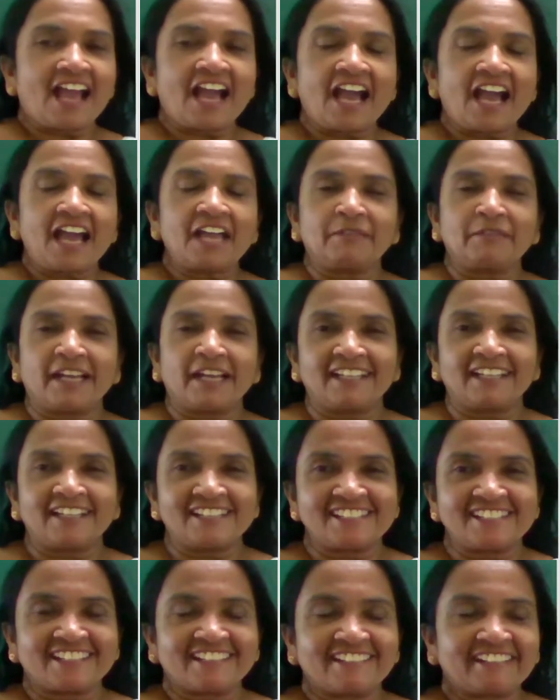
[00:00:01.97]
Hi, my dear
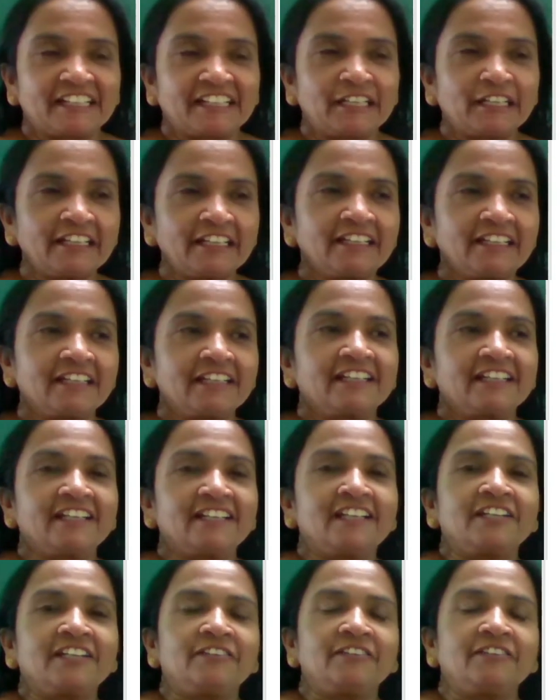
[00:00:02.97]
children.
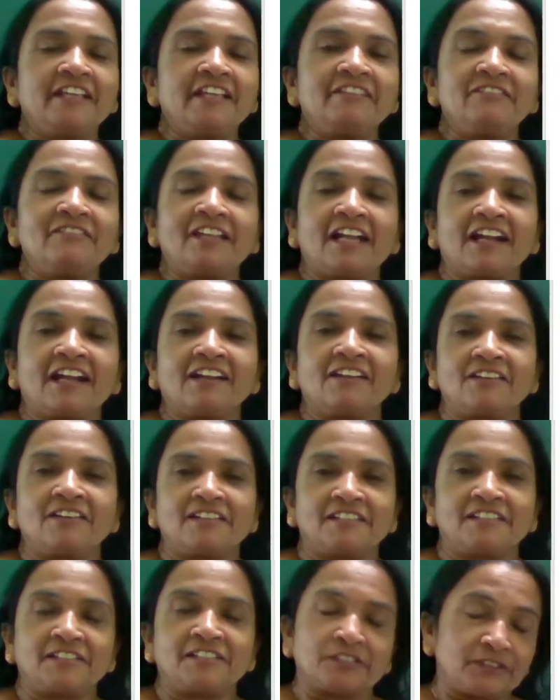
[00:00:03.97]
Today we are
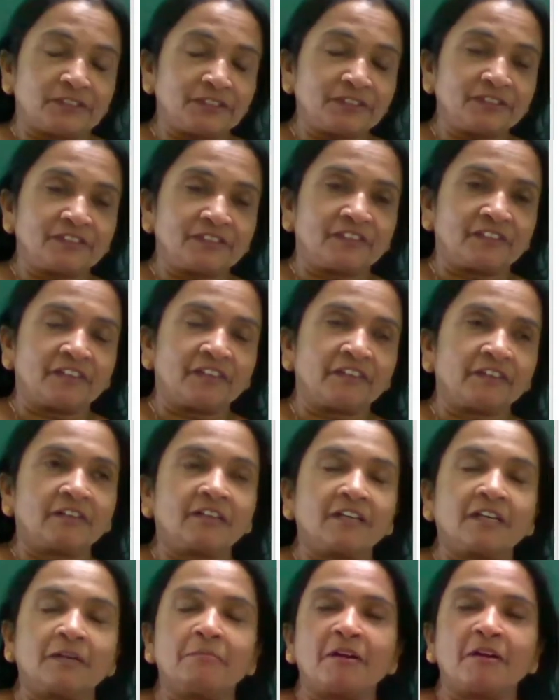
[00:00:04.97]
going to
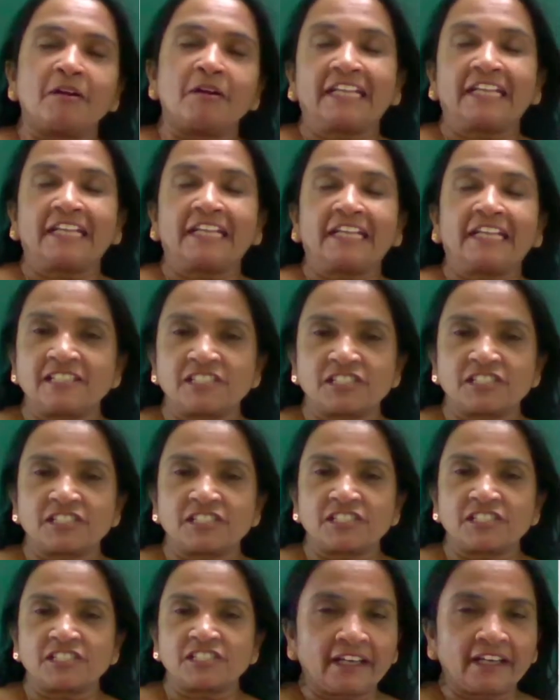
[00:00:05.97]
talk about another
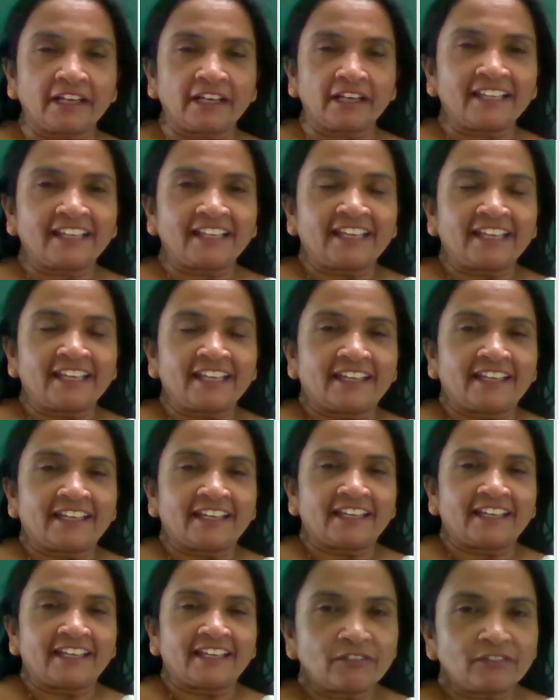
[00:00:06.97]
session.
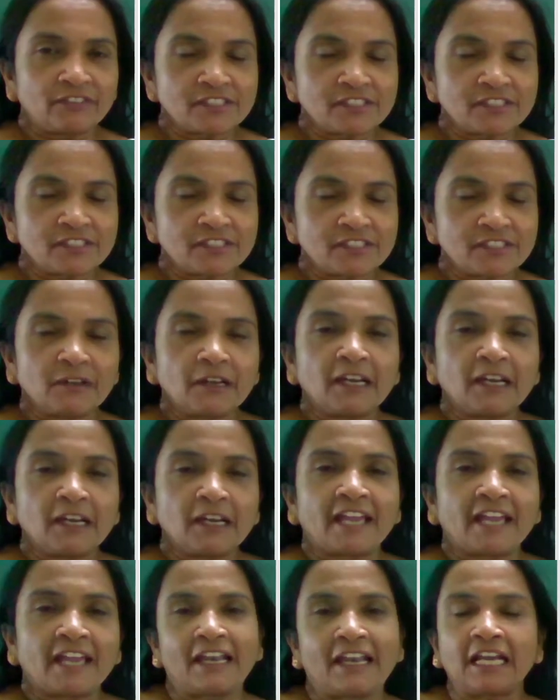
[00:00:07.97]
First of all,
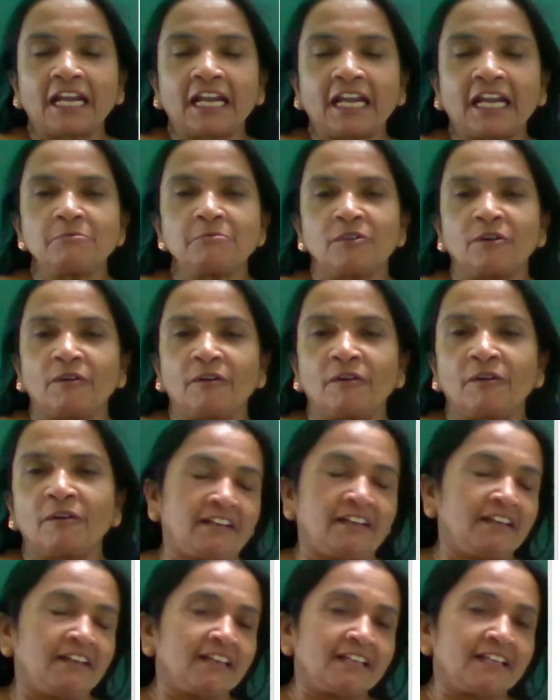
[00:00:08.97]
I welcome all
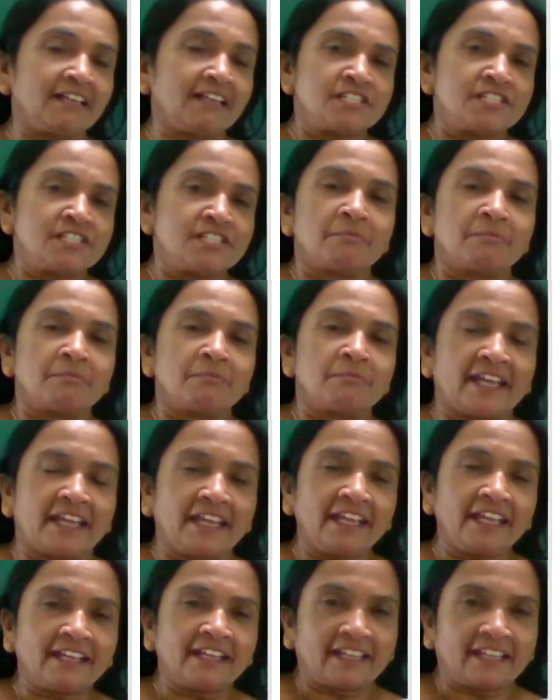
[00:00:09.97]
to my